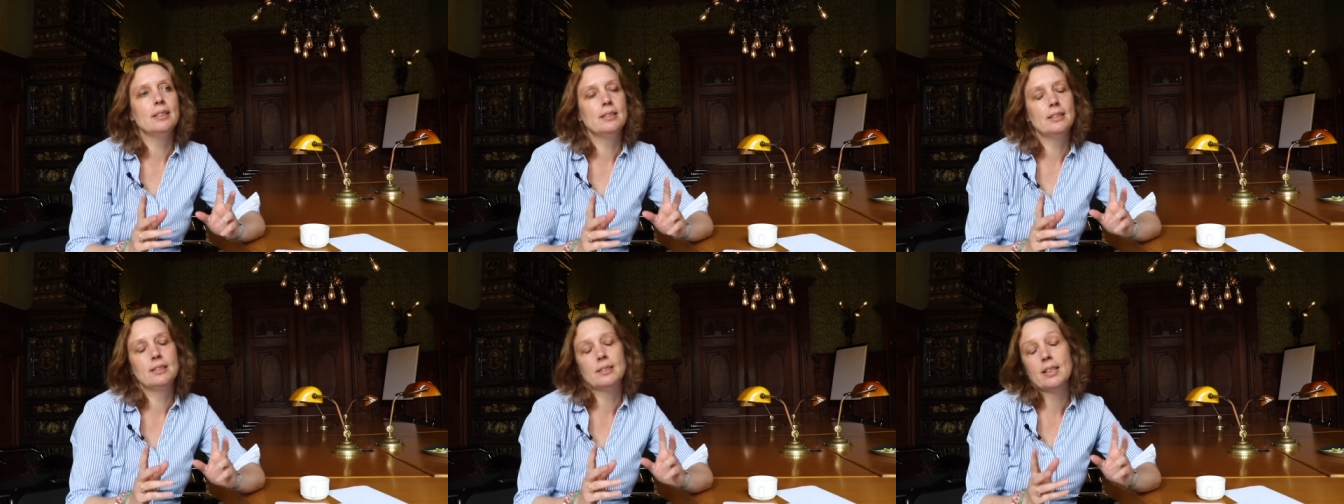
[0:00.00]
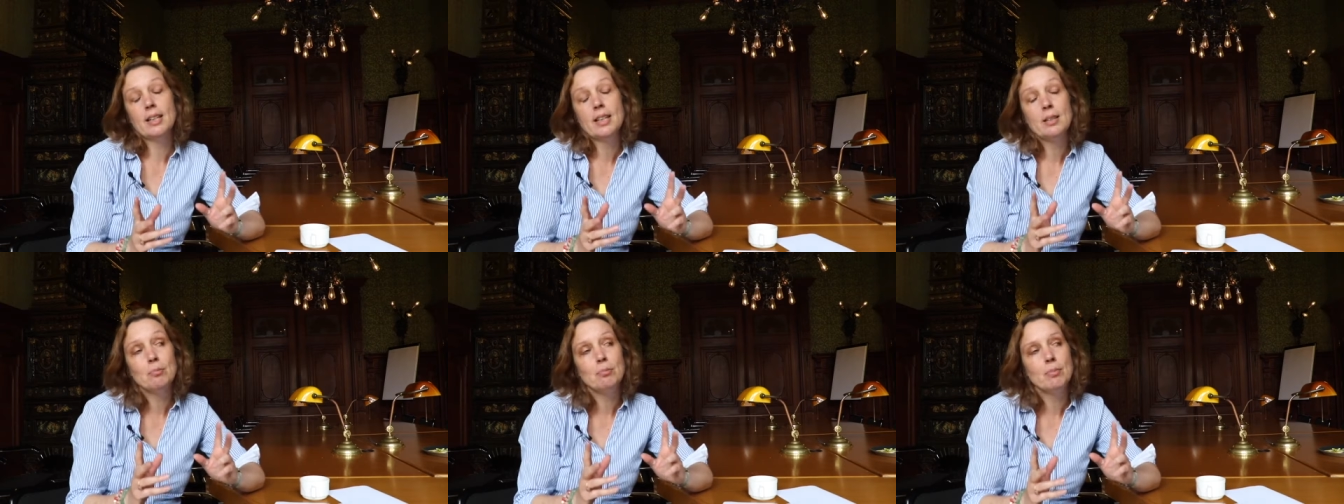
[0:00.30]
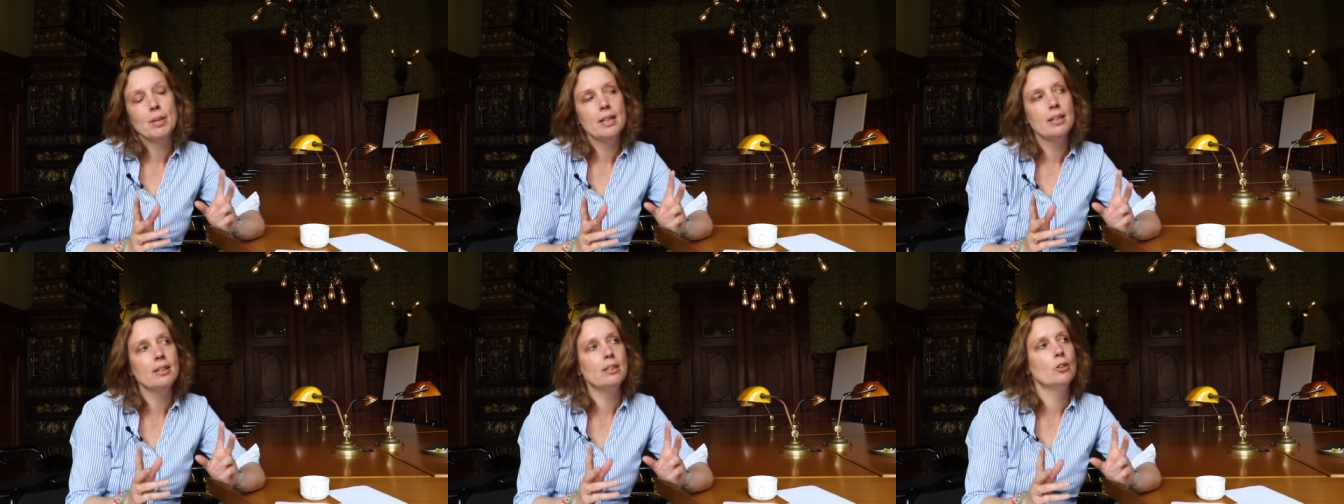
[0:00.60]
And the
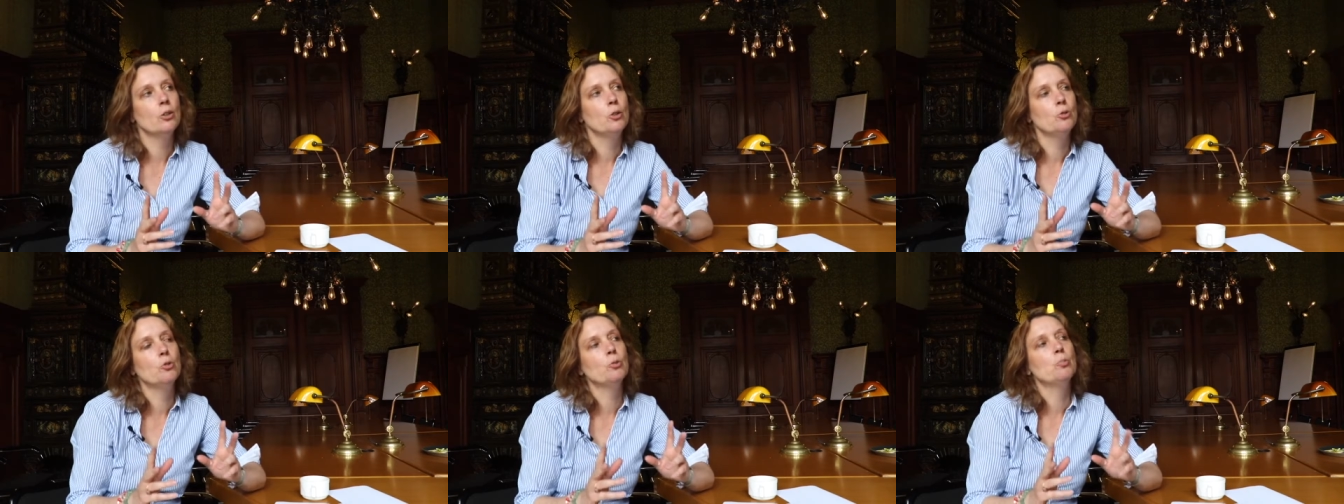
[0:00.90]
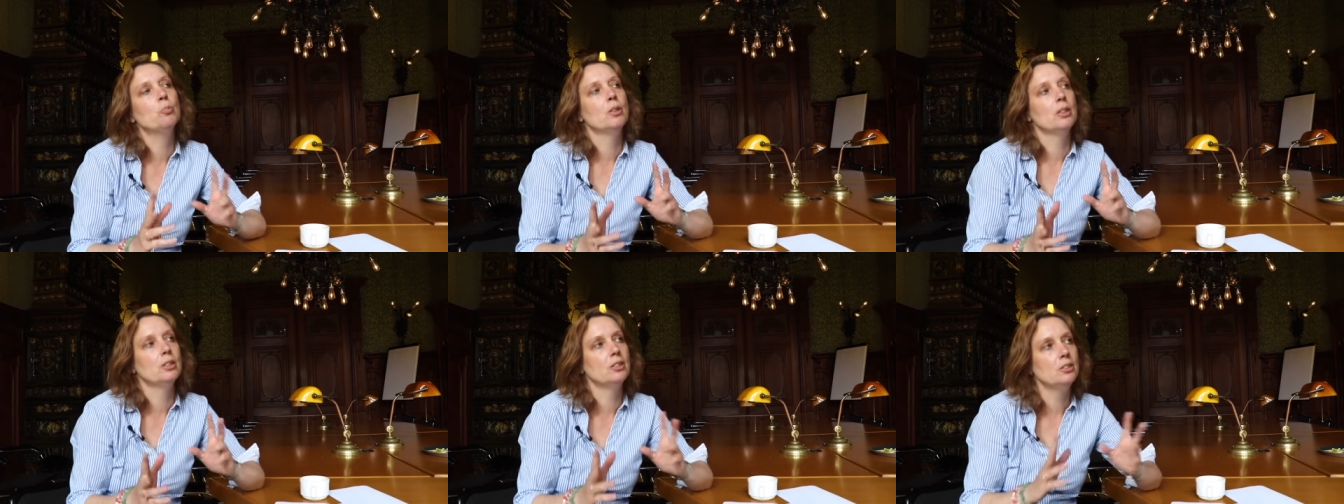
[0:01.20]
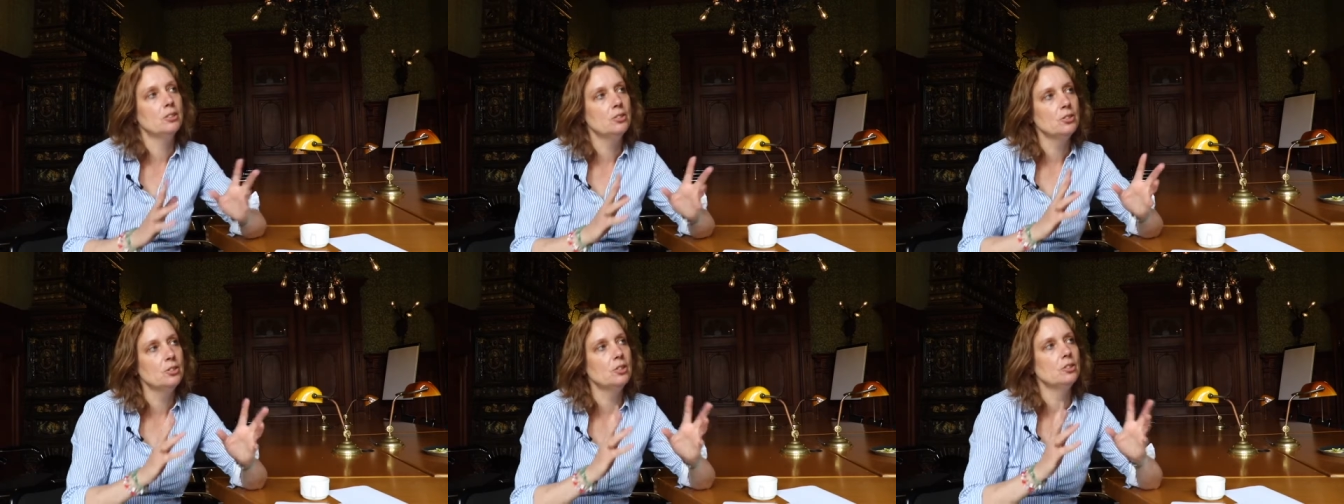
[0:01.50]
same may go for
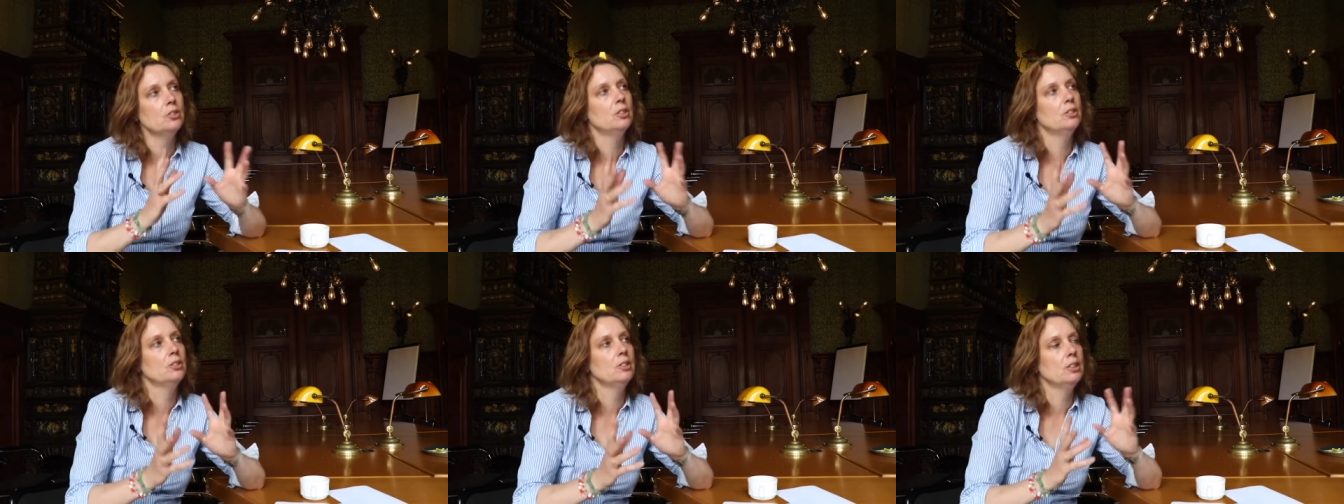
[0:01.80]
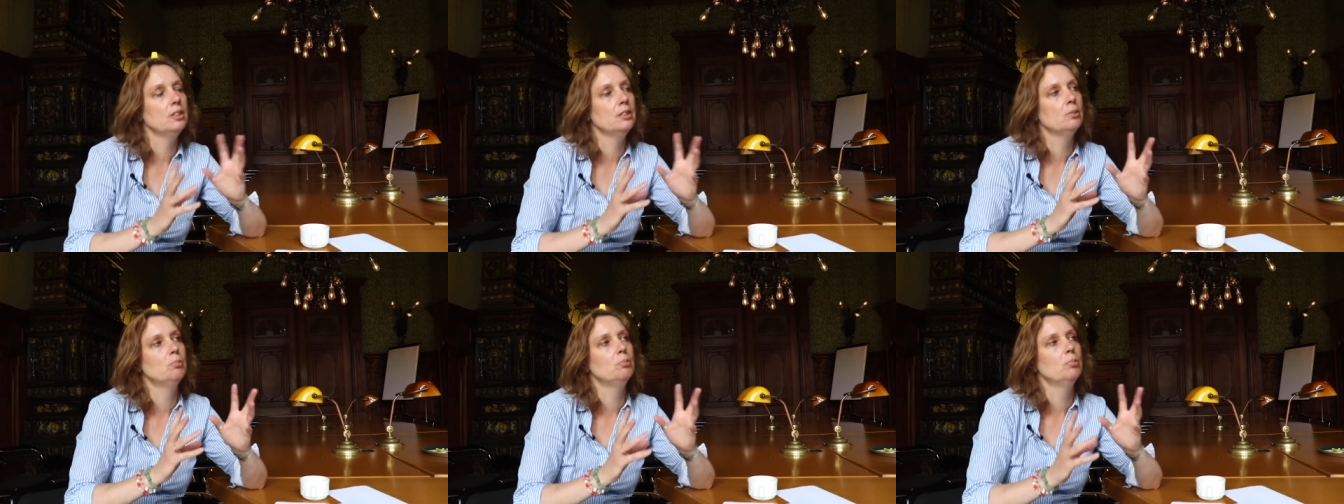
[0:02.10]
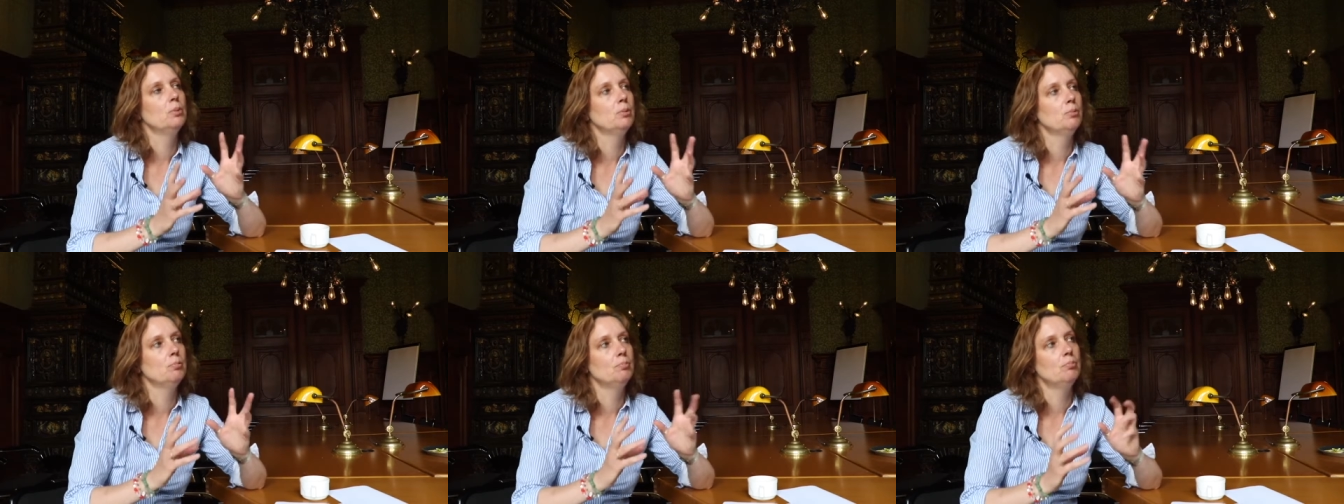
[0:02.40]
Parthenos, although it's a
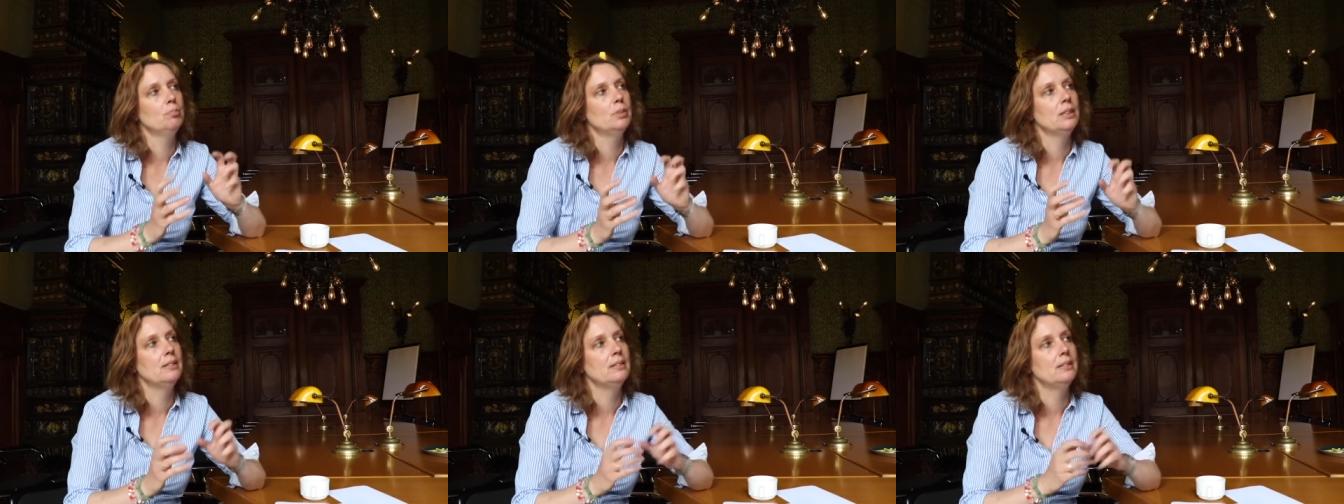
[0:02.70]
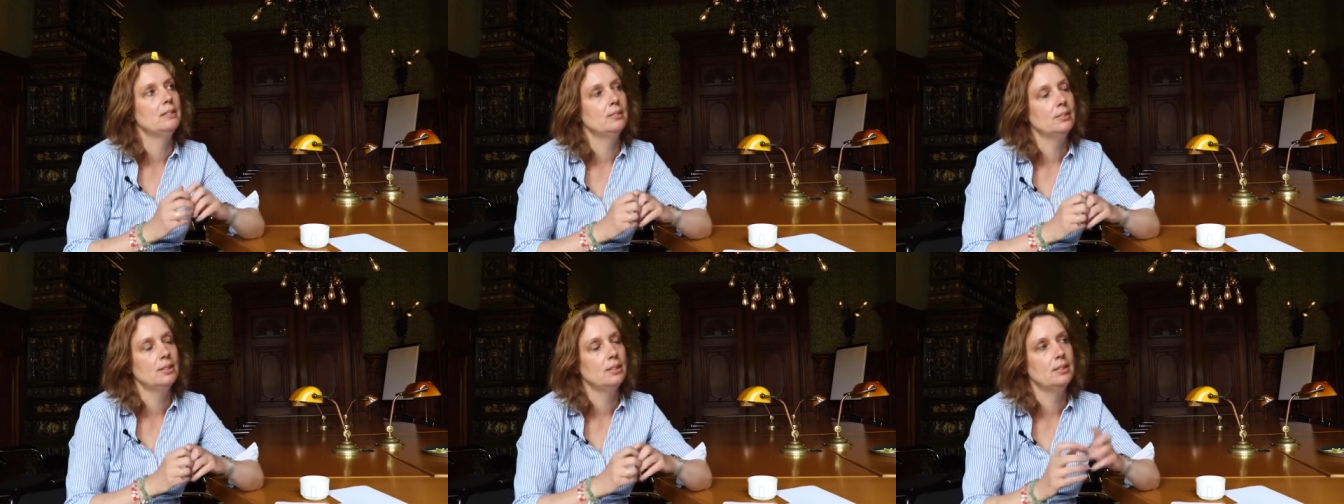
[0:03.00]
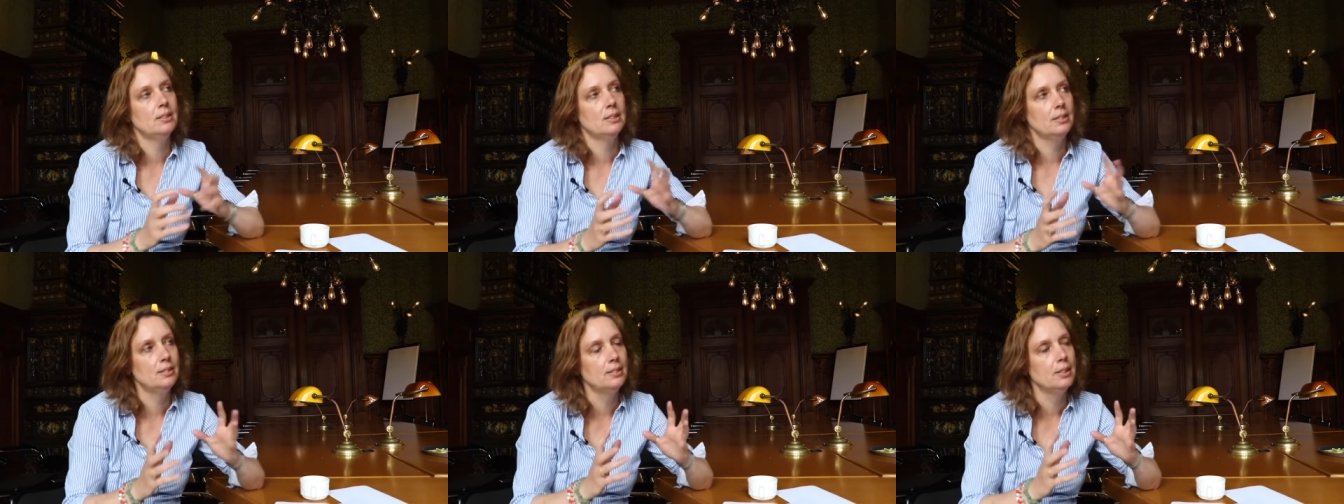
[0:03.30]
bit
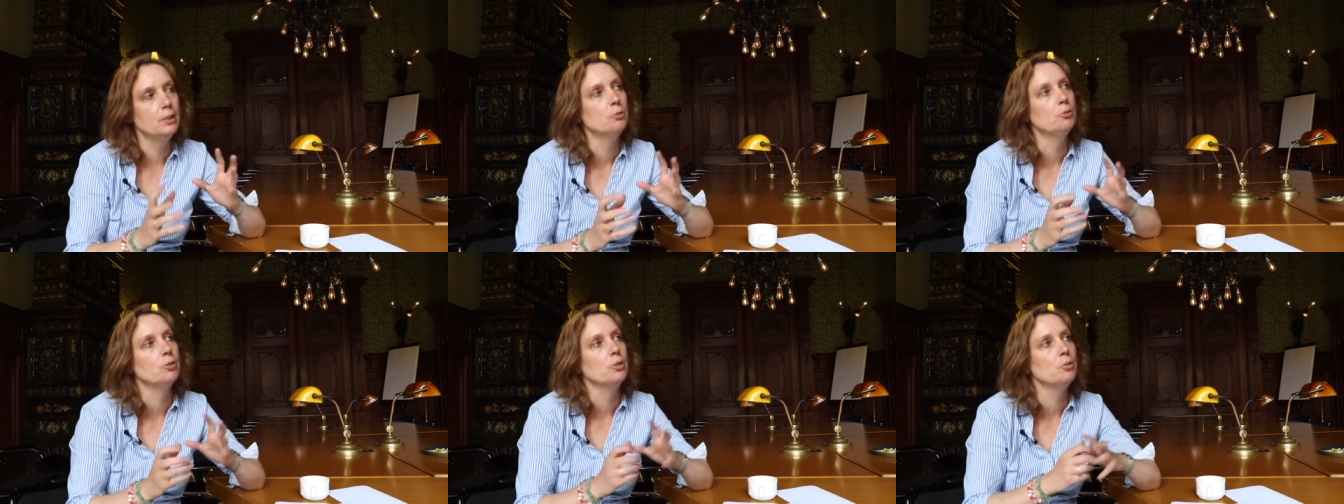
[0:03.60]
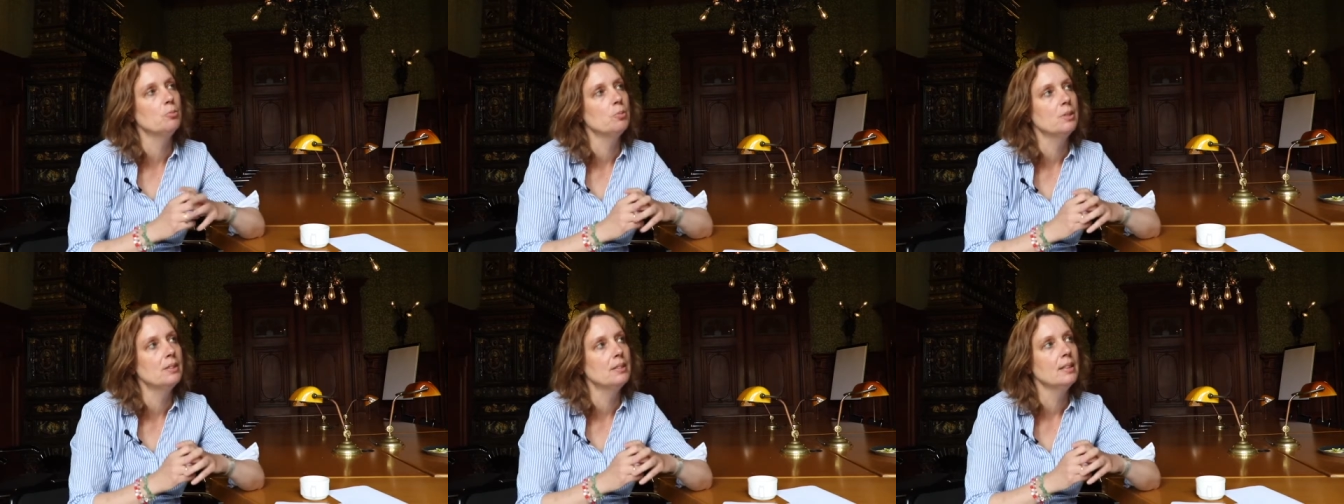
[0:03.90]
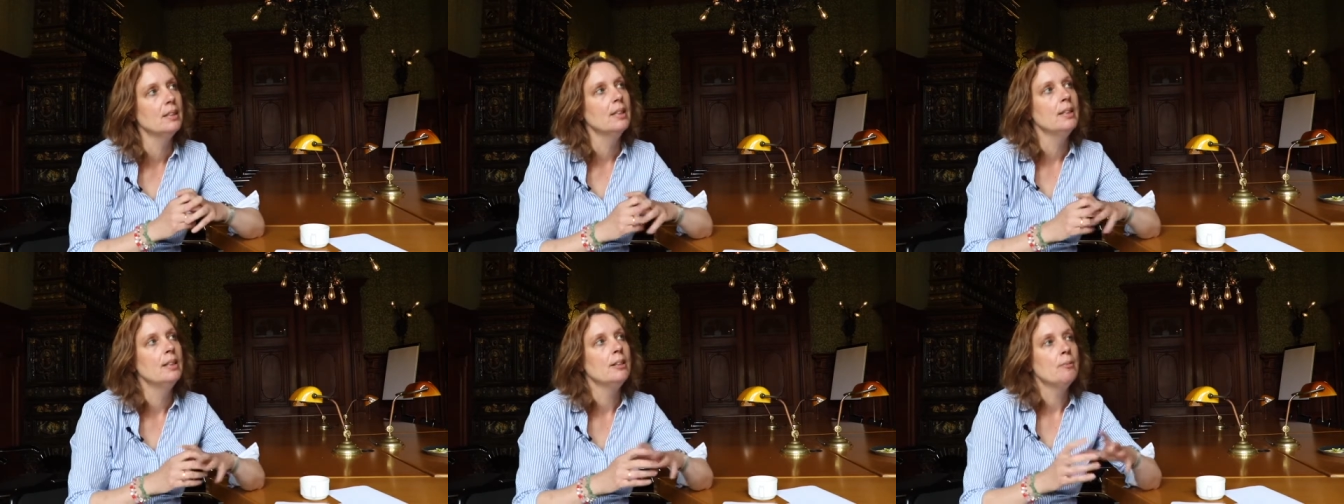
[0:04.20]
it's different. But